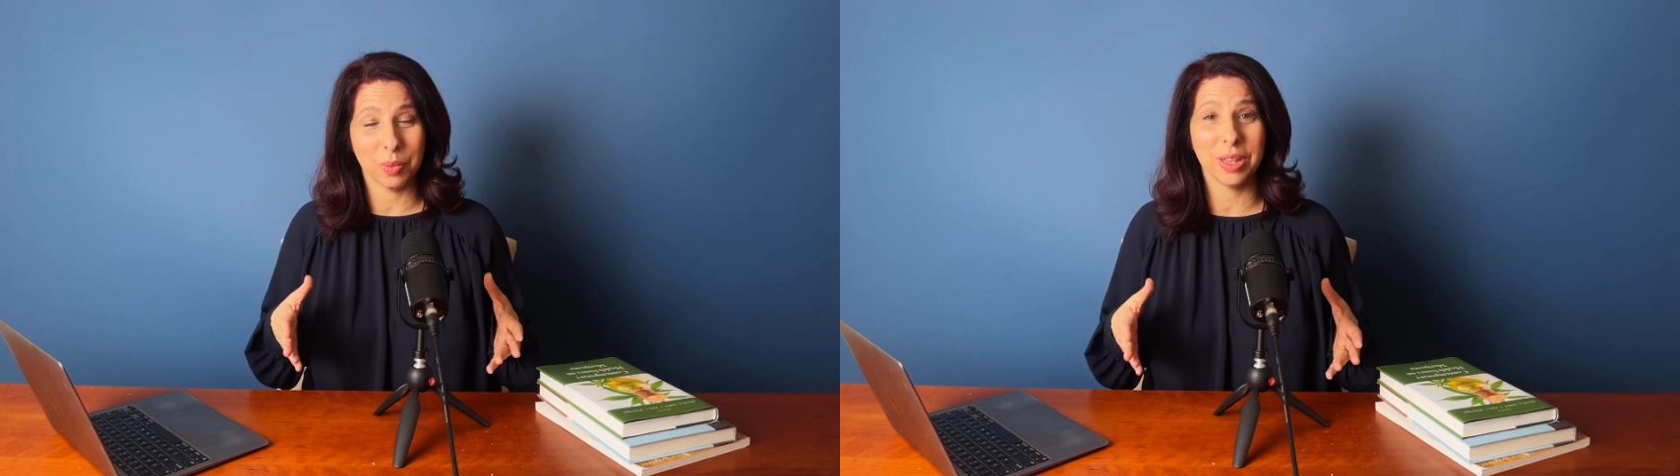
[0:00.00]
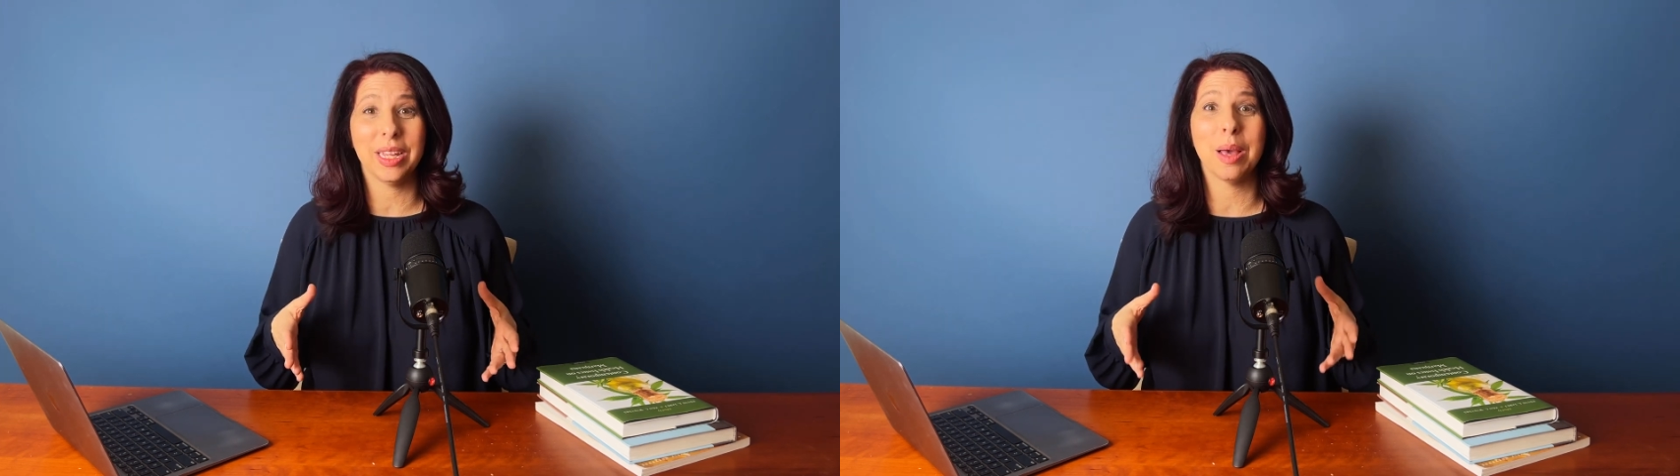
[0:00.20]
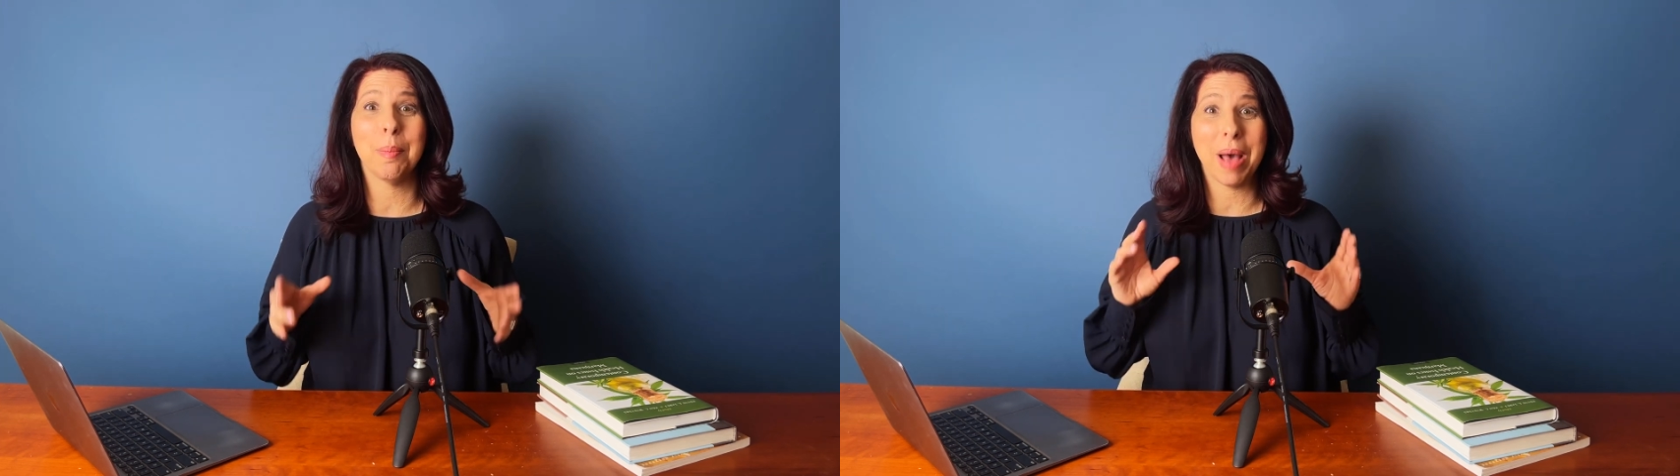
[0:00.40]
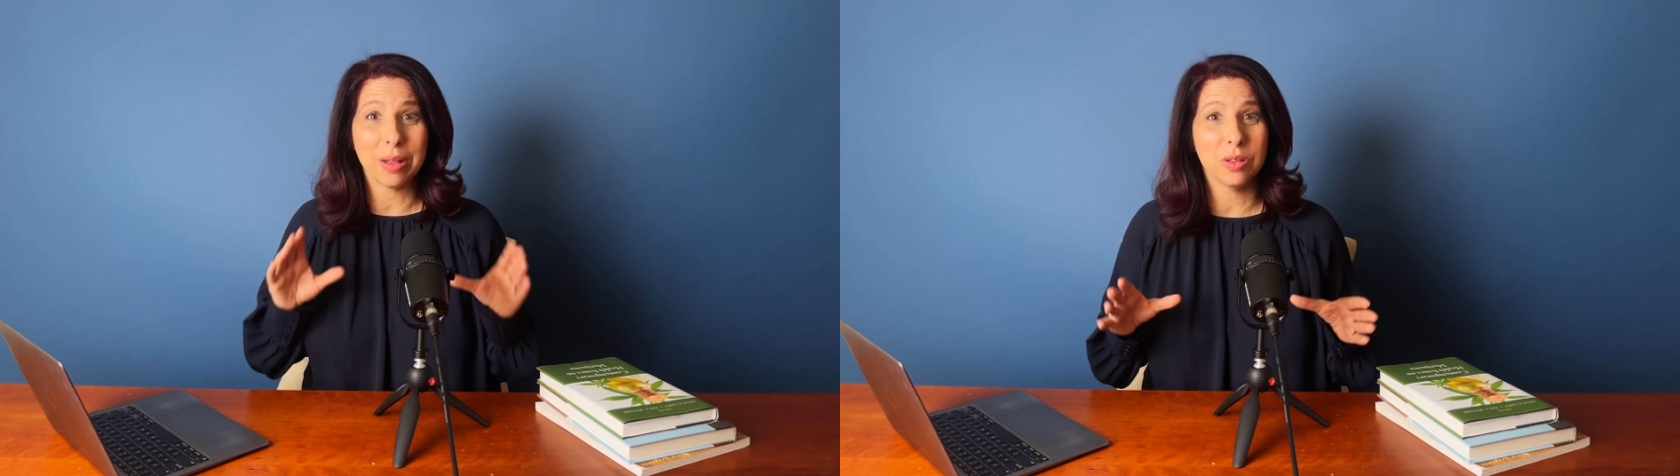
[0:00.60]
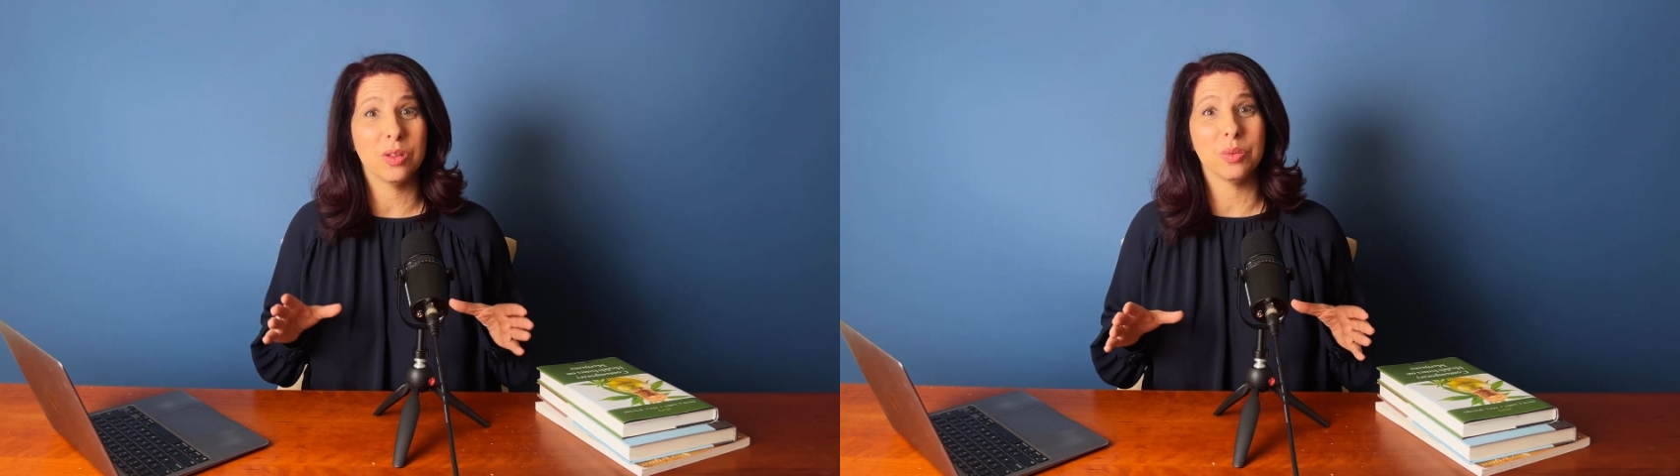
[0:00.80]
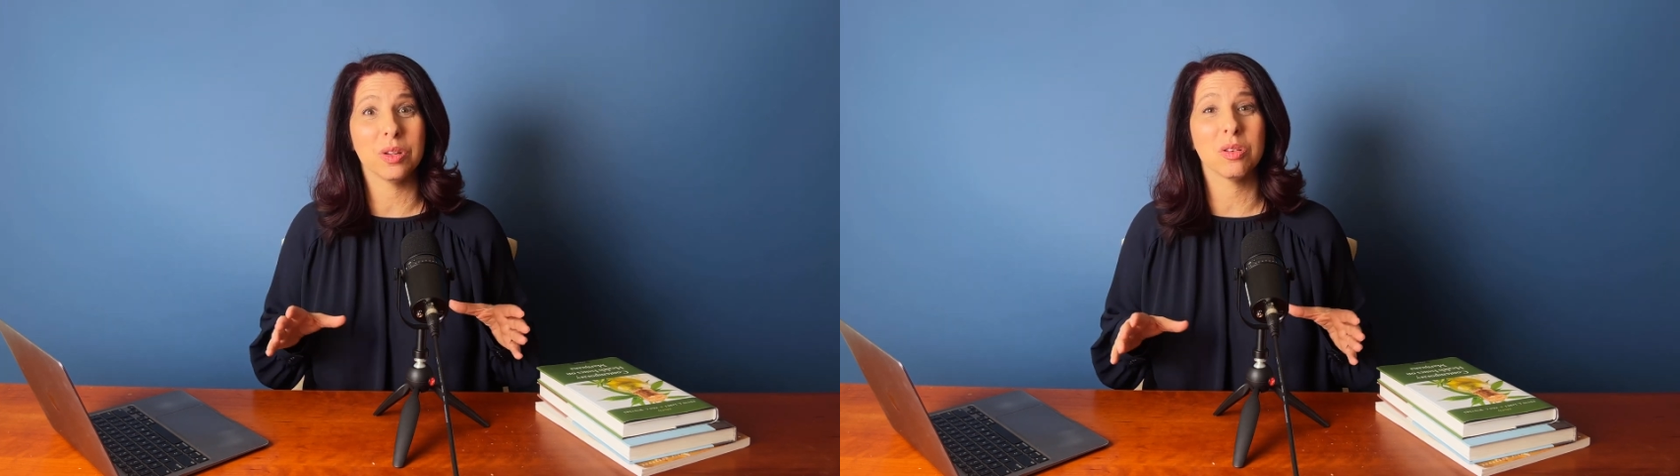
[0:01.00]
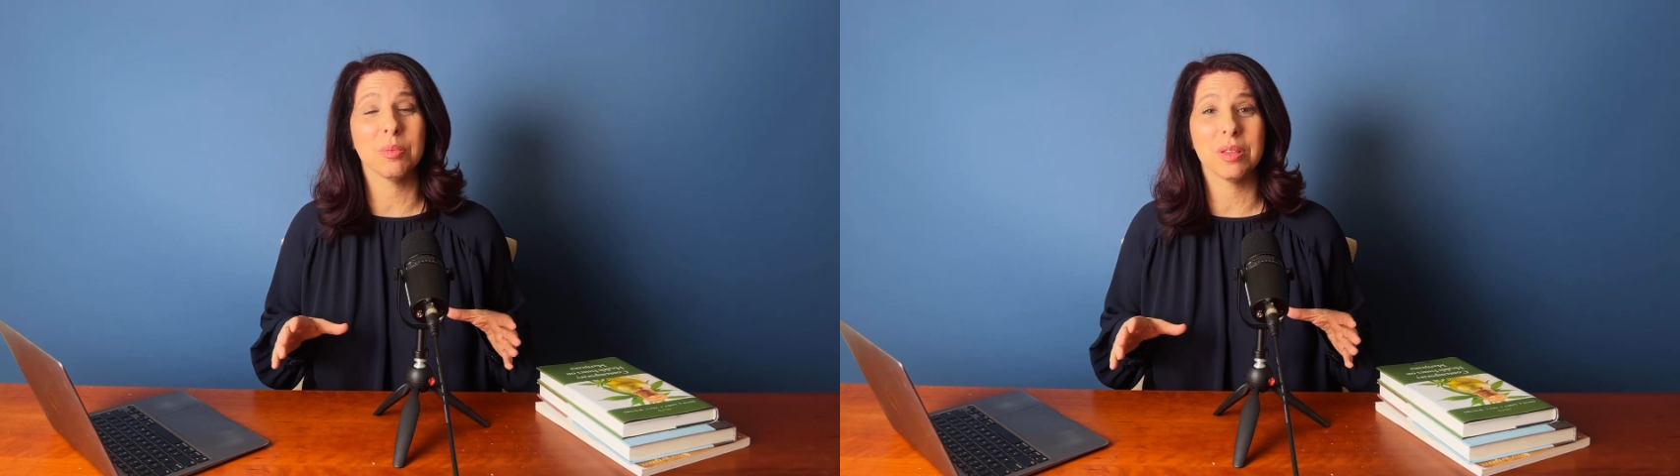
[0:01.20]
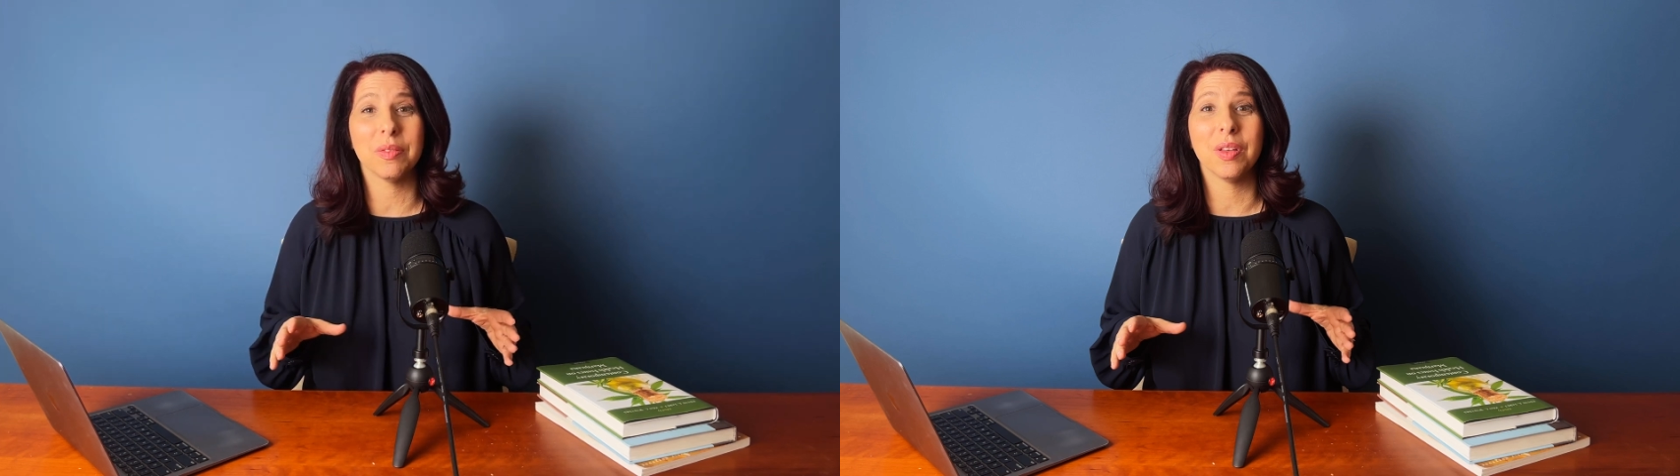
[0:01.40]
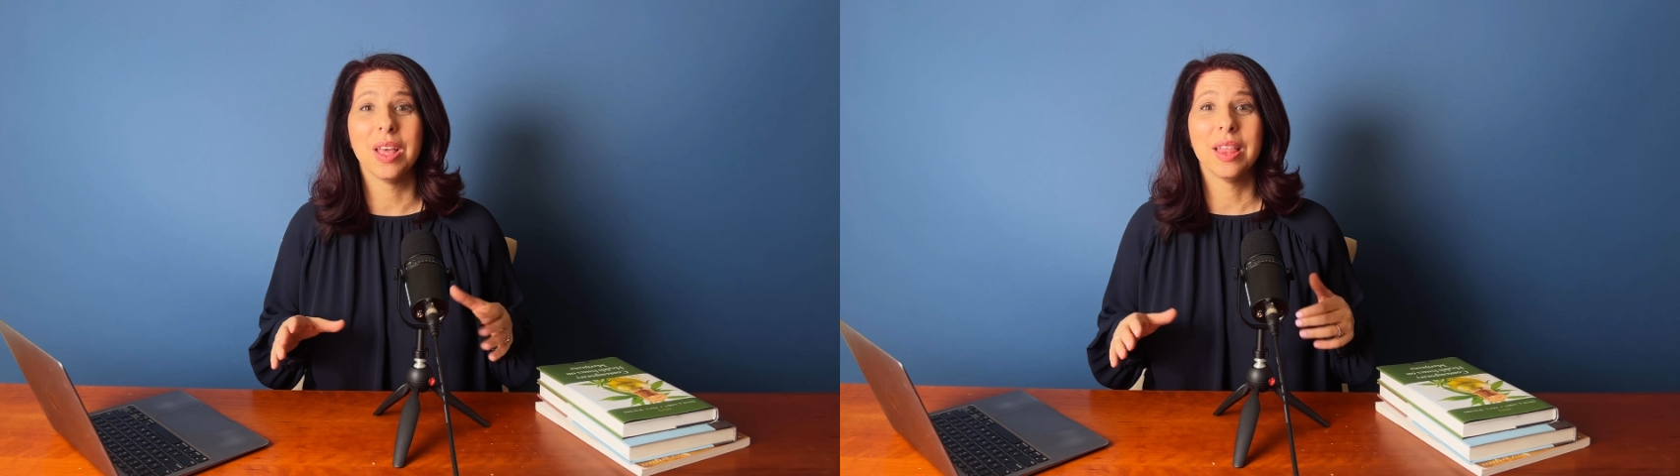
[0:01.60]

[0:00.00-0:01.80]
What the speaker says: really amounts to in terms of